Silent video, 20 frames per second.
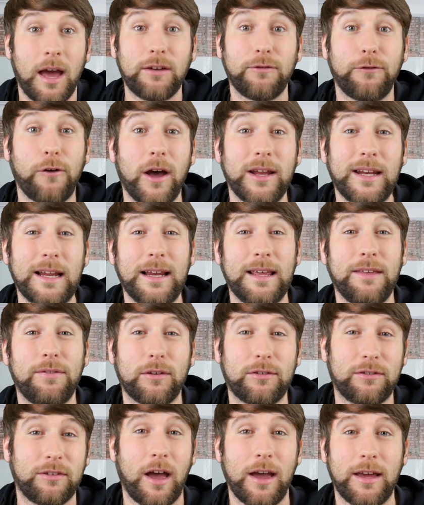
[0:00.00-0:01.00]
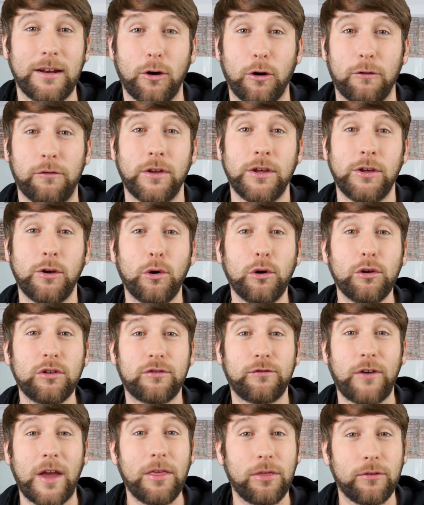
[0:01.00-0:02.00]
And finally the sign-off, yours
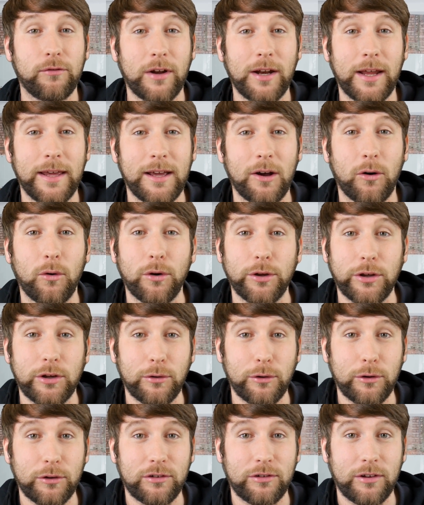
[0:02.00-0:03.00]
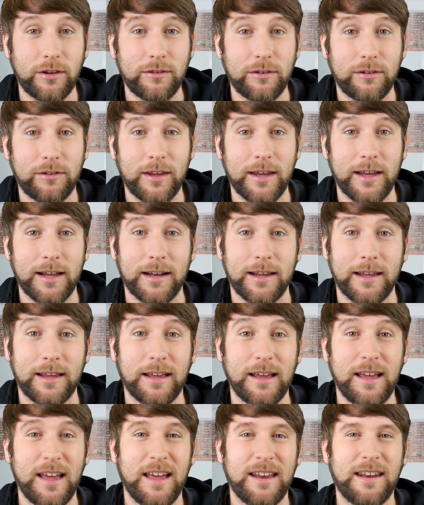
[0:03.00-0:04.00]
faithfully or yours sincerely.
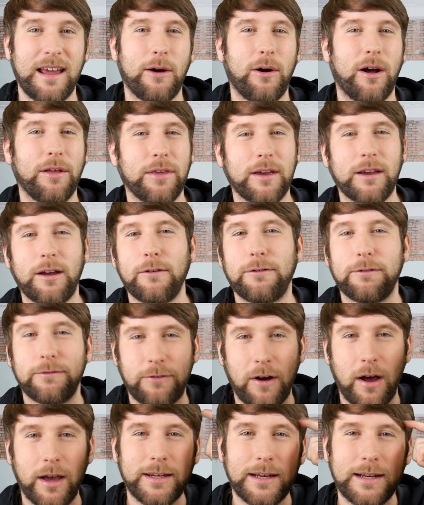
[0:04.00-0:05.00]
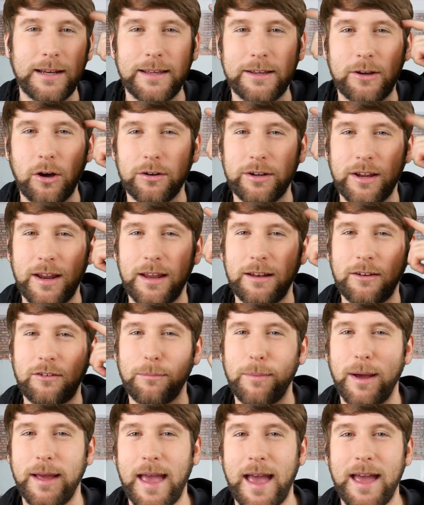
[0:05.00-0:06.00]
Now I think I've finally got it
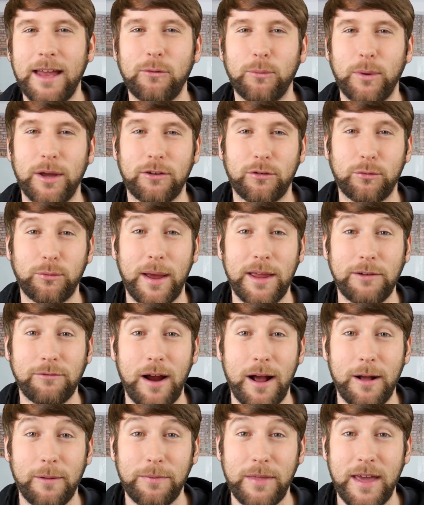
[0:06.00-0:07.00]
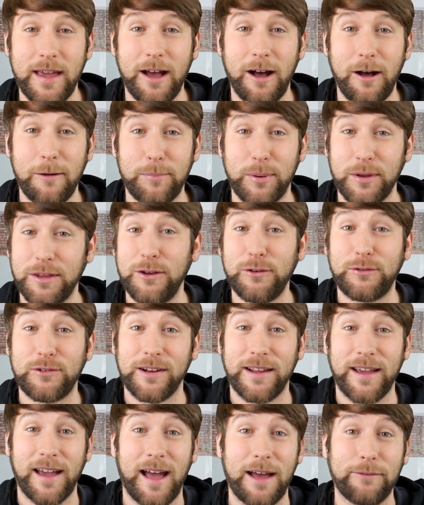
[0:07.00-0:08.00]
into my head which way round they are, but
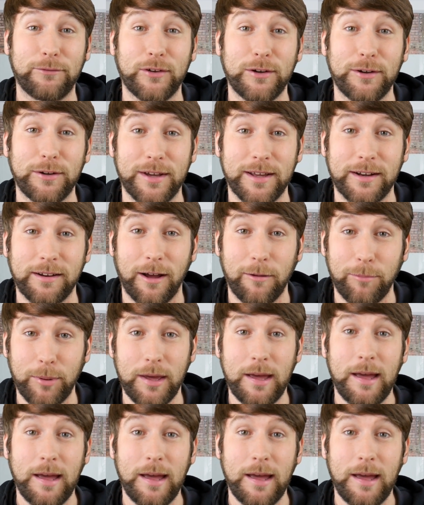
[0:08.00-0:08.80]
usually I have to look it up.